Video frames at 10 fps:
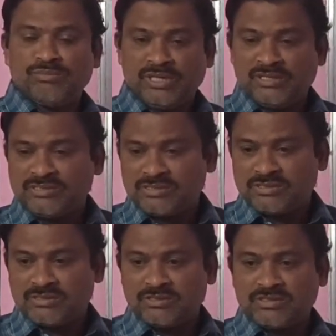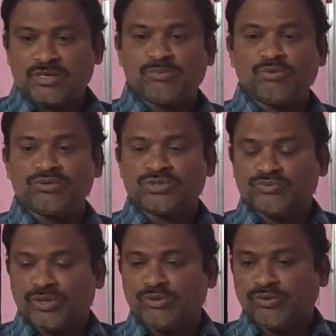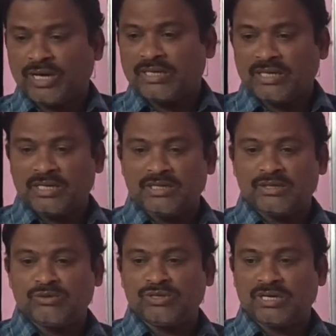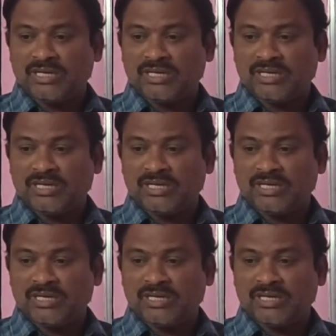means suppose when you write a letter to